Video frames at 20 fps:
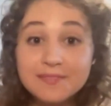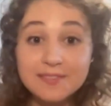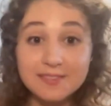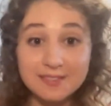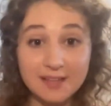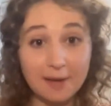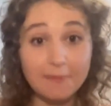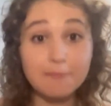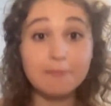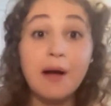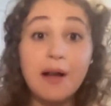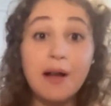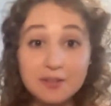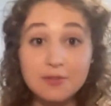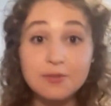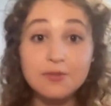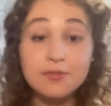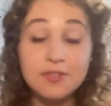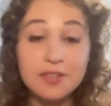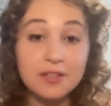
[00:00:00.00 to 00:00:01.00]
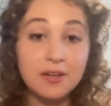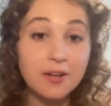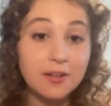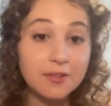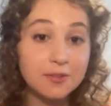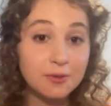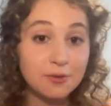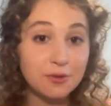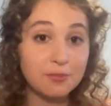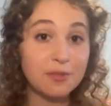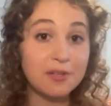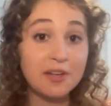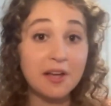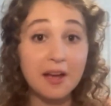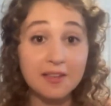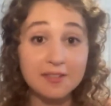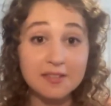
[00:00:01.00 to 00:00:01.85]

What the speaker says: that by using social media